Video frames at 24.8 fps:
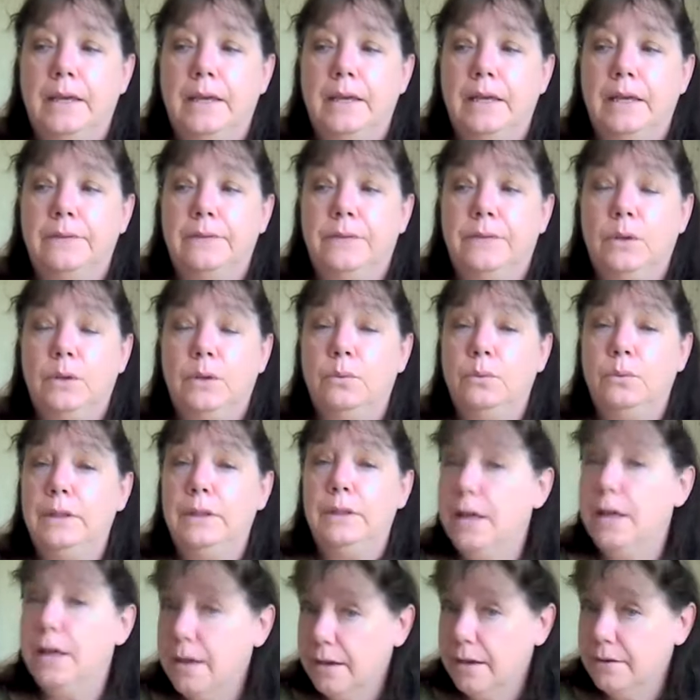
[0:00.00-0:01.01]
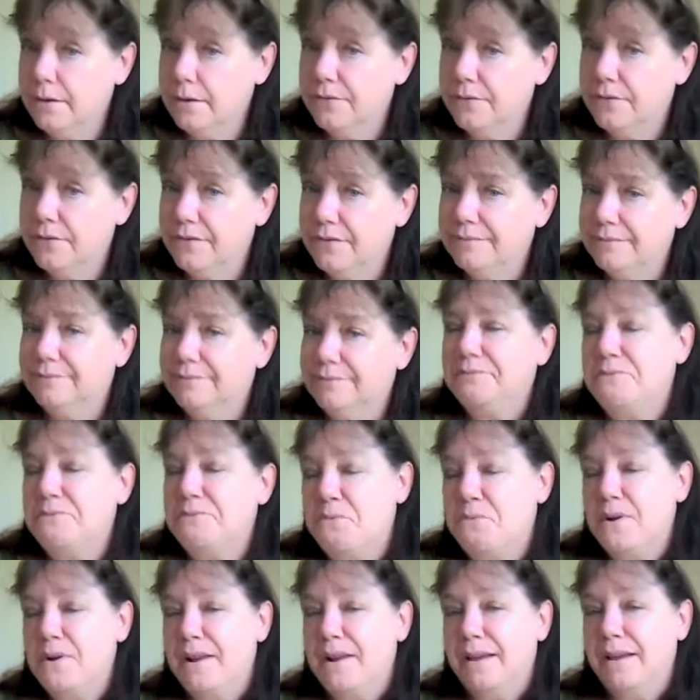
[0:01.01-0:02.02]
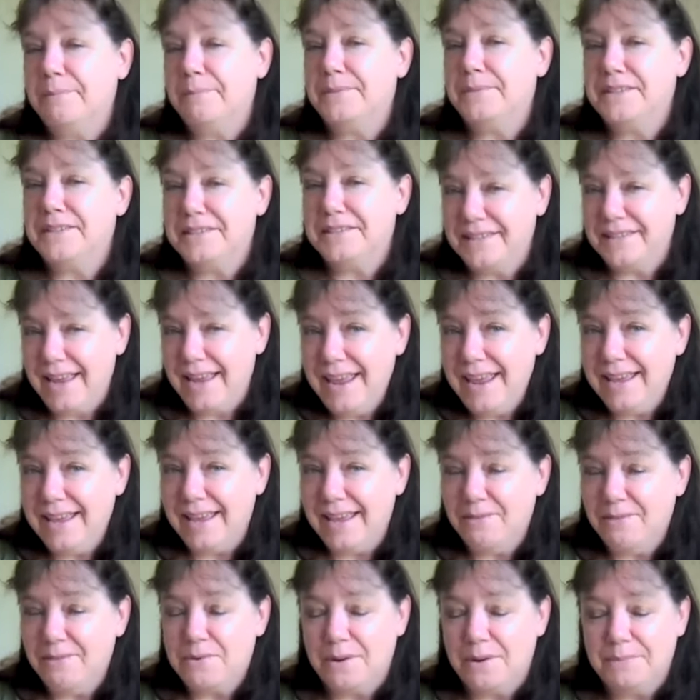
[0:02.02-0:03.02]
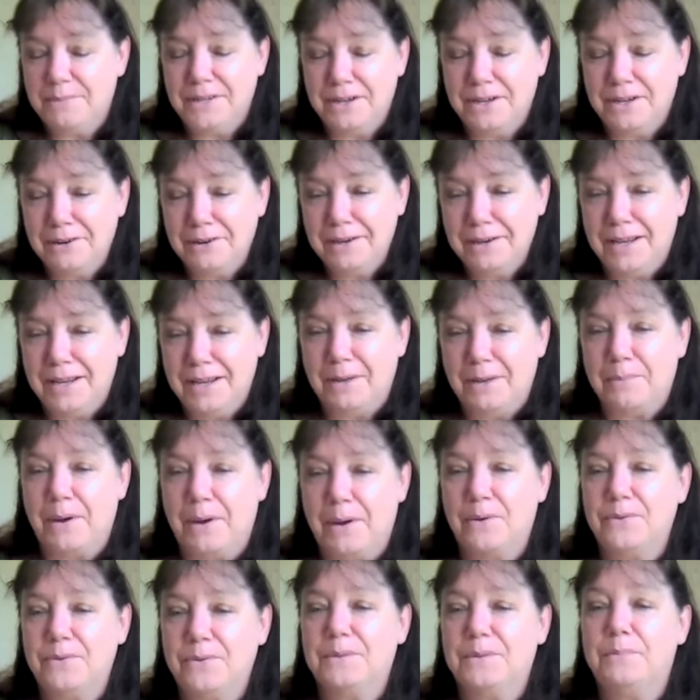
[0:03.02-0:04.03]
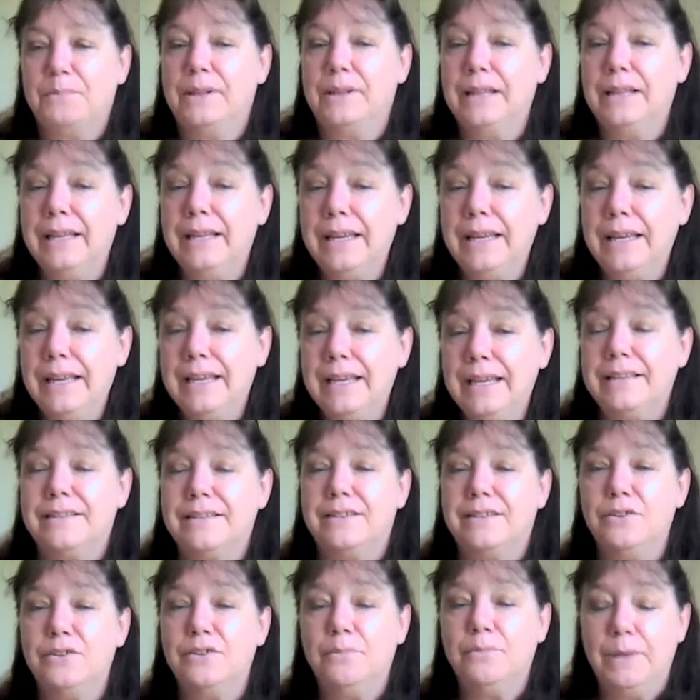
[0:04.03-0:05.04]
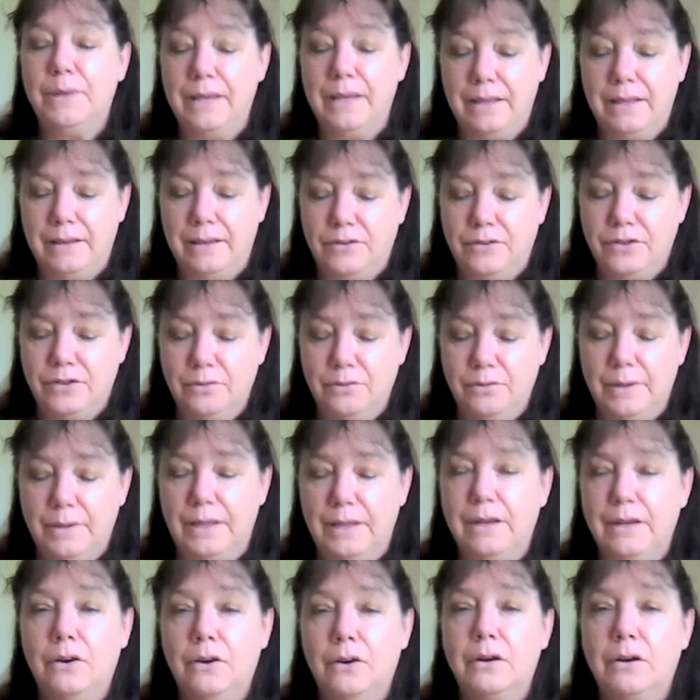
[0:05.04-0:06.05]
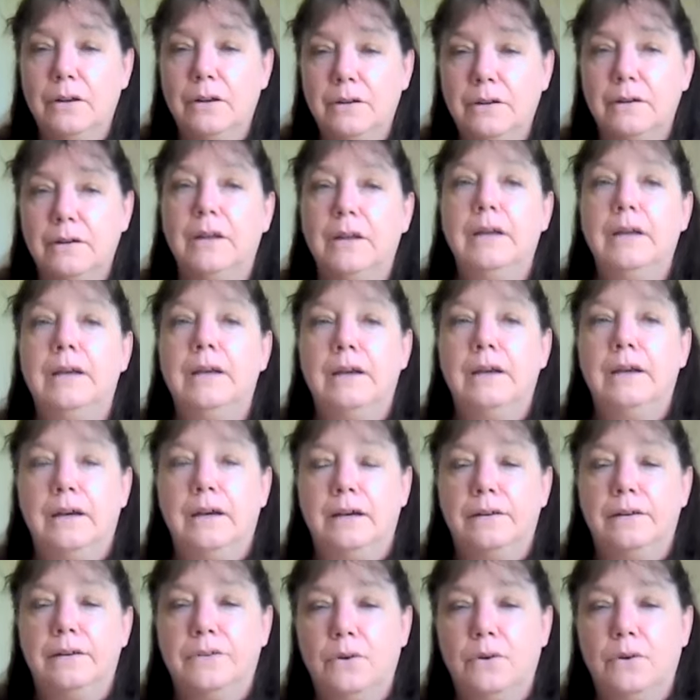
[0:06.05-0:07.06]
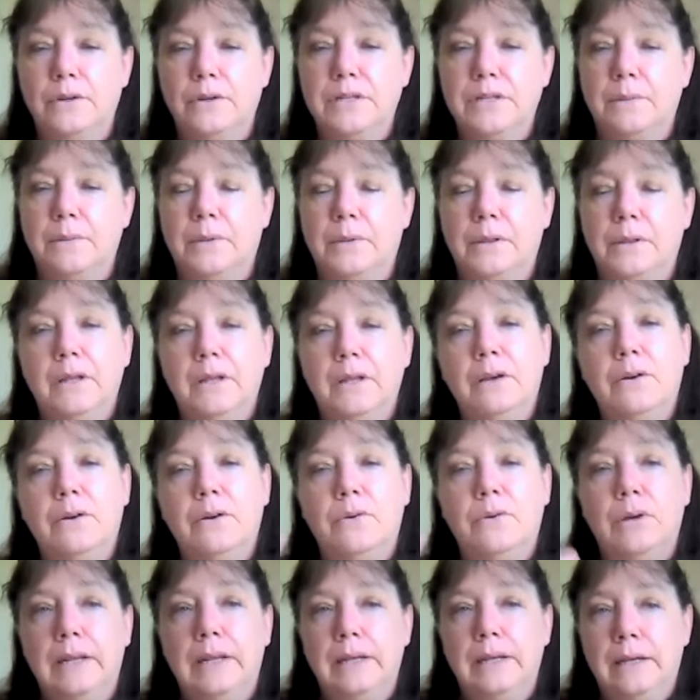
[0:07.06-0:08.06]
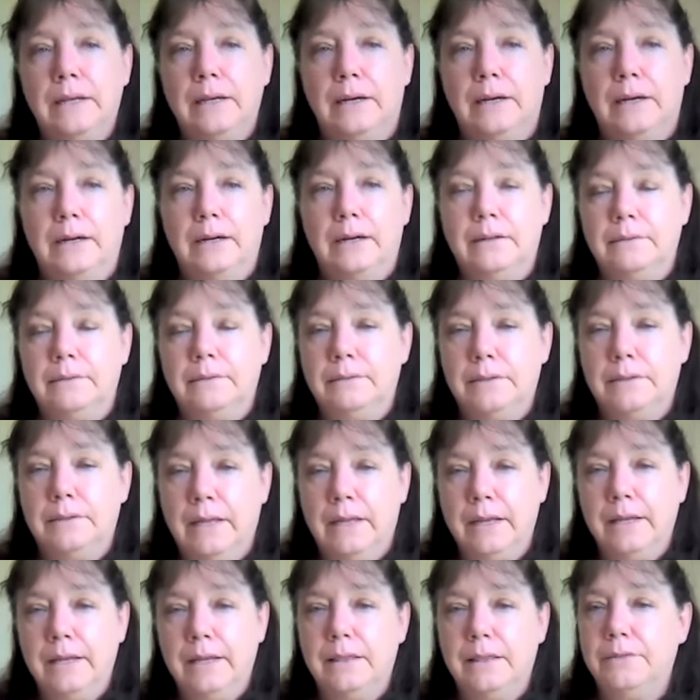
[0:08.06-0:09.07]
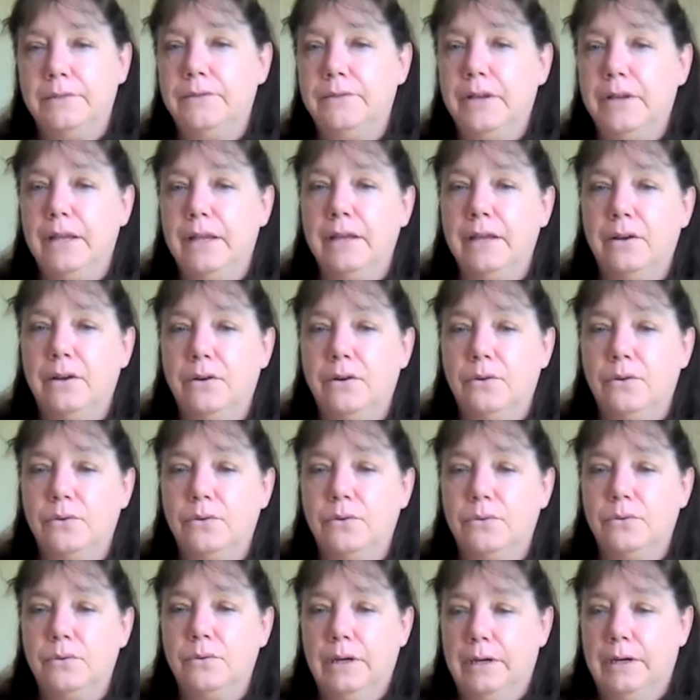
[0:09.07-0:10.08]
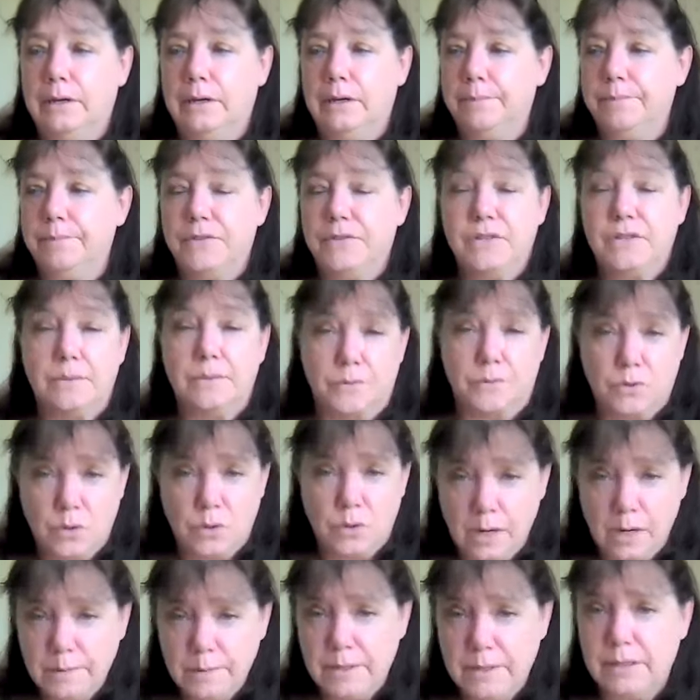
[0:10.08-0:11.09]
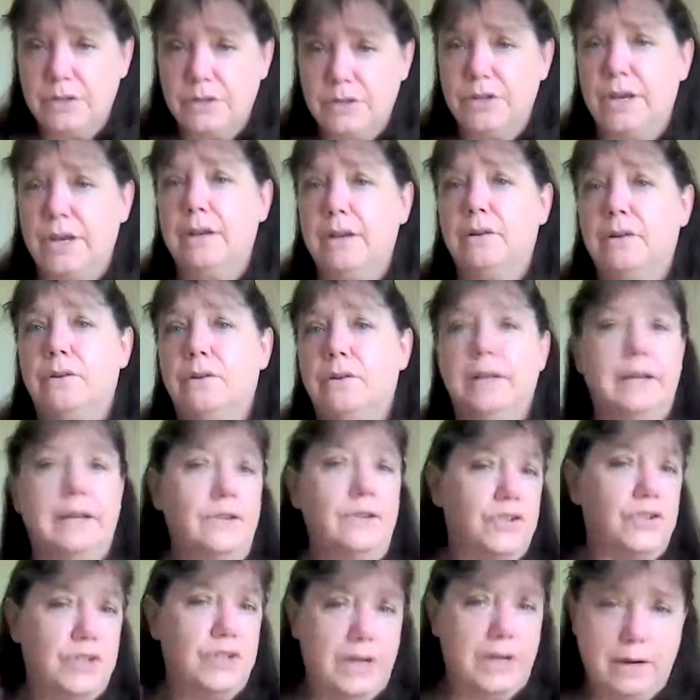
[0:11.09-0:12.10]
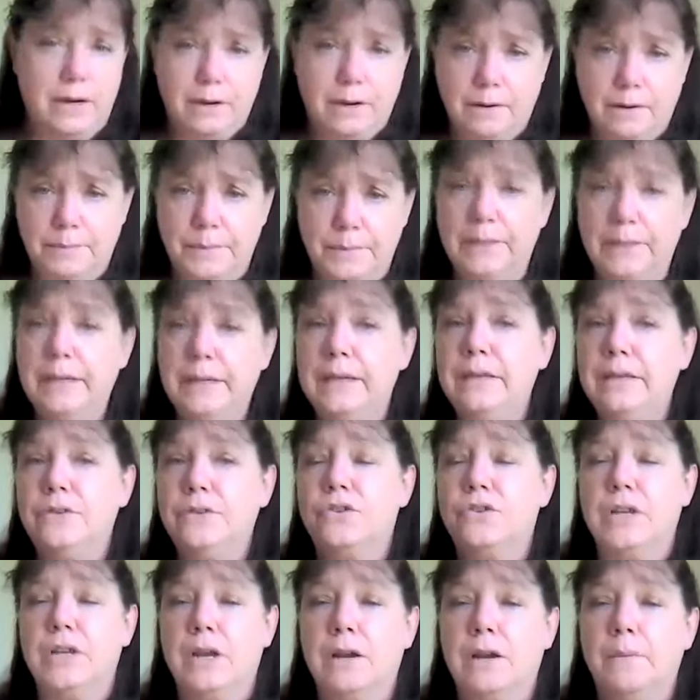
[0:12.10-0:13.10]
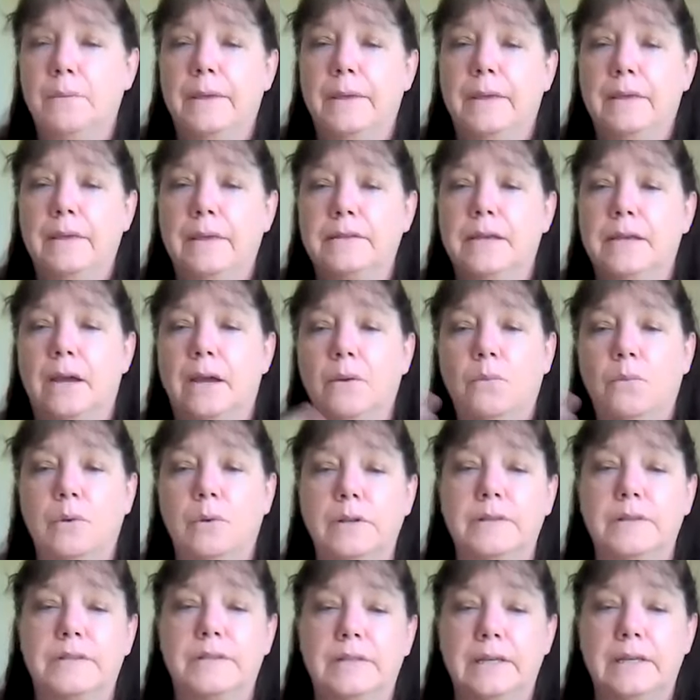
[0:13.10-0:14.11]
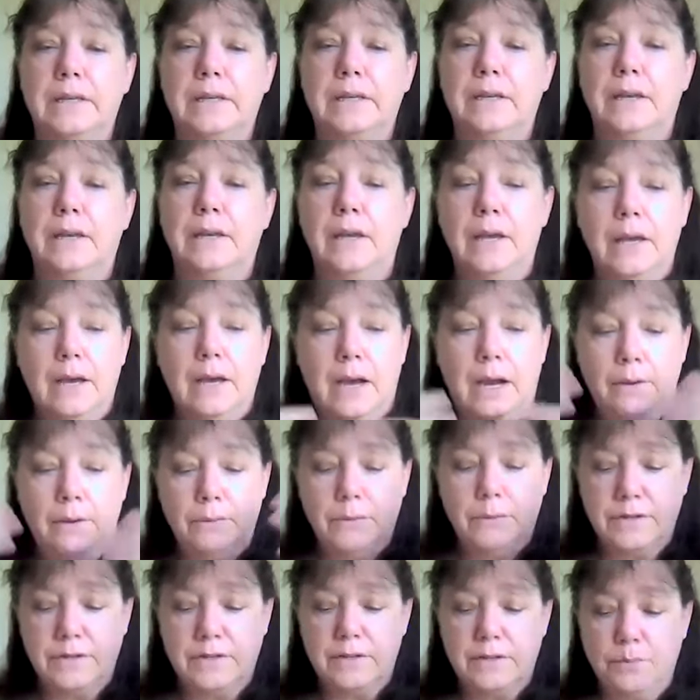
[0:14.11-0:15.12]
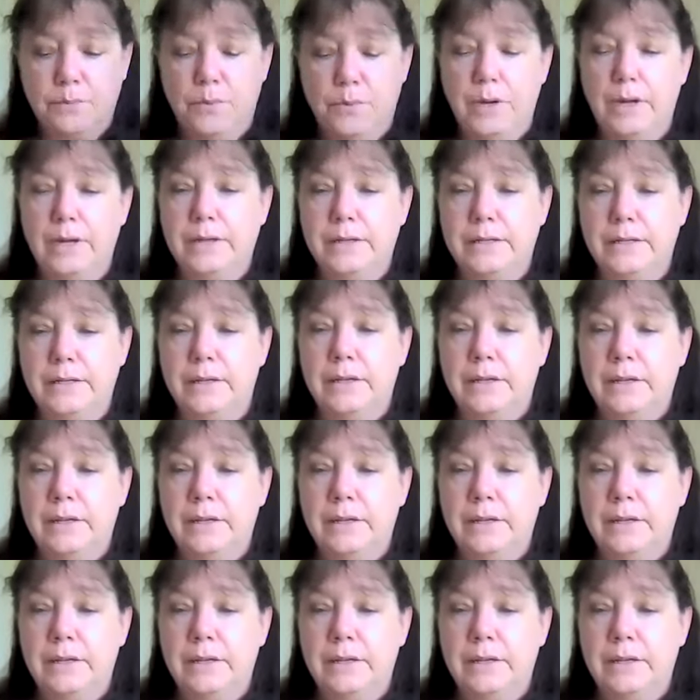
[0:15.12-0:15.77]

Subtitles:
if you love what I'm saying, what I'm talking about, please do me the honor of going down below, like the video, subscribe to the channel, and share. Please share, because I want to spread